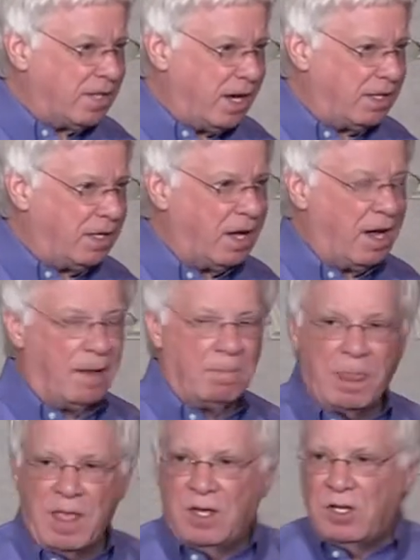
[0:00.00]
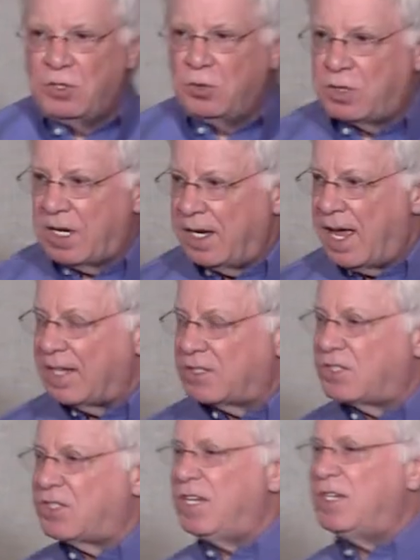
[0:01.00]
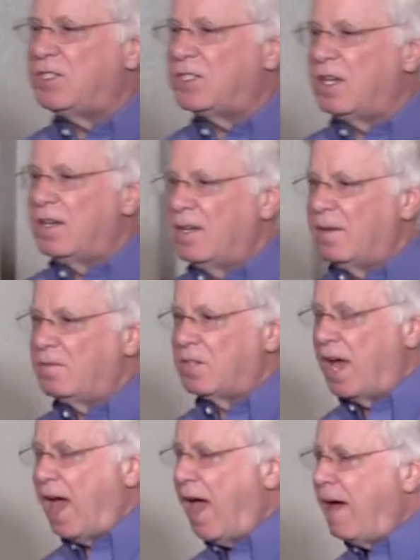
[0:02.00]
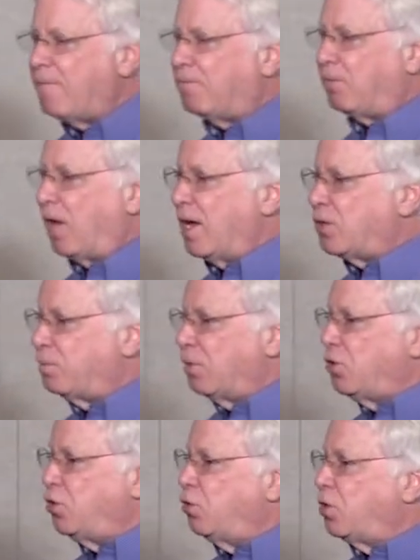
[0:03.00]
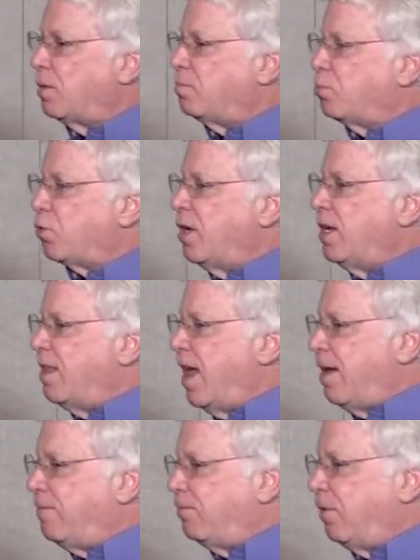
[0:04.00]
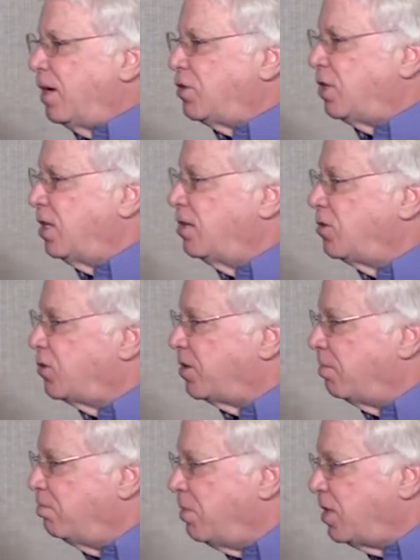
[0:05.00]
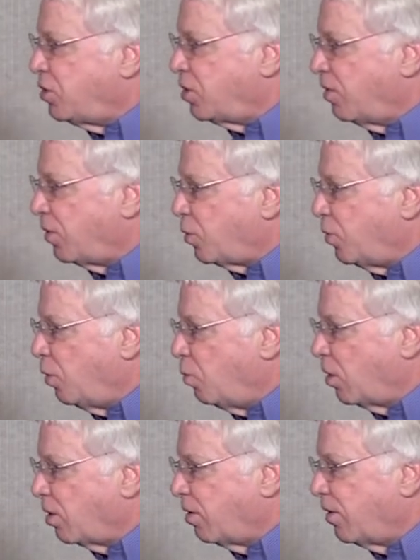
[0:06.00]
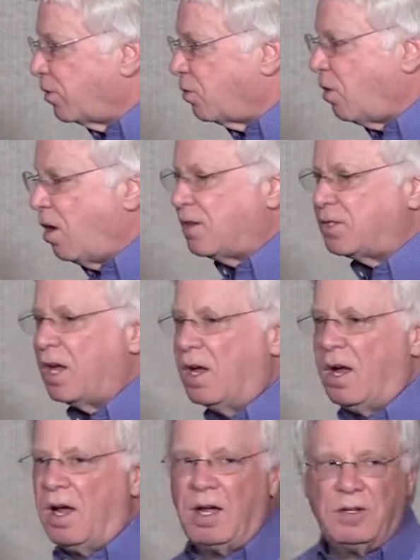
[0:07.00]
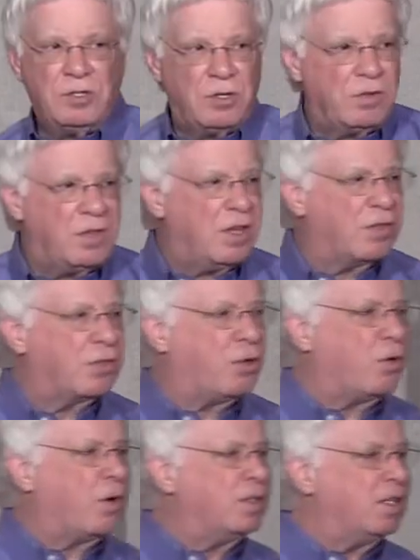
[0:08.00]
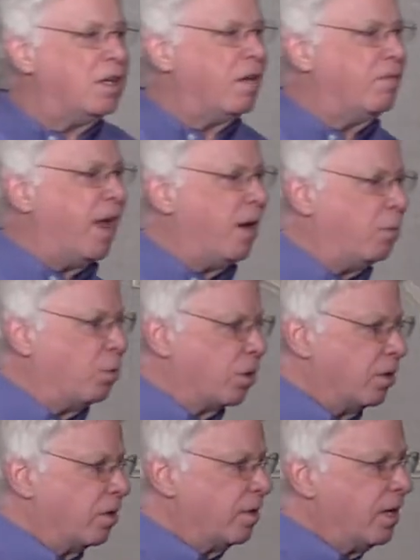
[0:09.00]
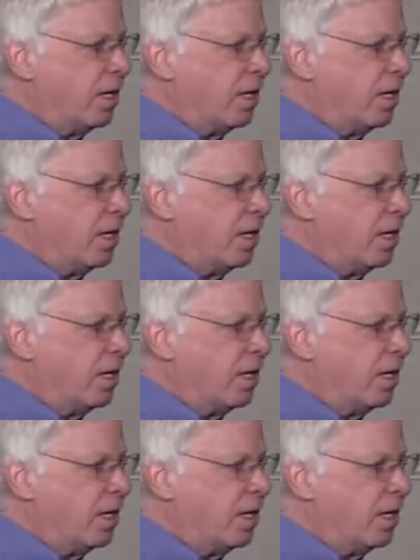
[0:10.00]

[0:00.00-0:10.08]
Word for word: taking on. You cannot cease to have flesh, but you can bring that flesh in submission through the work of the cross under the authority of that word.